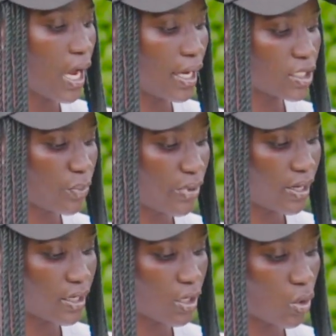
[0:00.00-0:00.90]
A
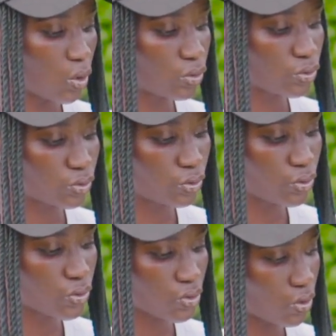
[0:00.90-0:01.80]
spark or true
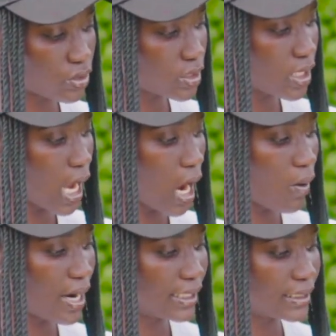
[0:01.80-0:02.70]
source, our
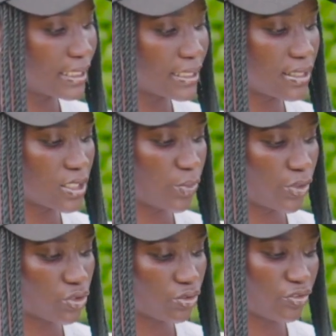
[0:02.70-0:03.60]
heart is the
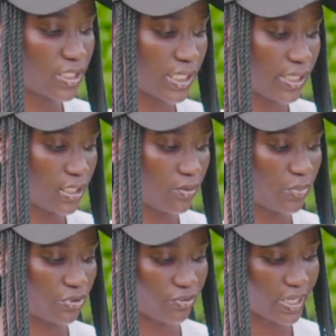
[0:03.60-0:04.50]
special facility
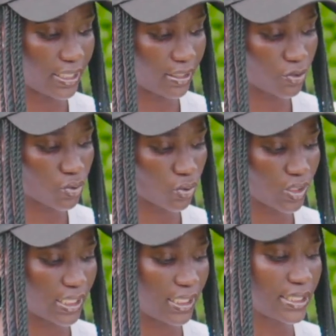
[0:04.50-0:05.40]
provided so
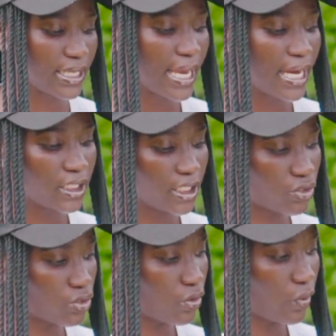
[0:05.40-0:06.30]
that there
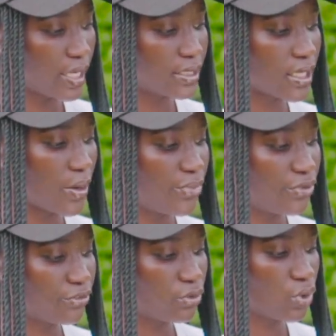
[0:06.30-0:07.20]
is always a
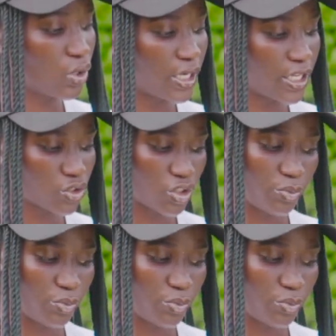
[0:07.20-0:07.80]
beautiful connection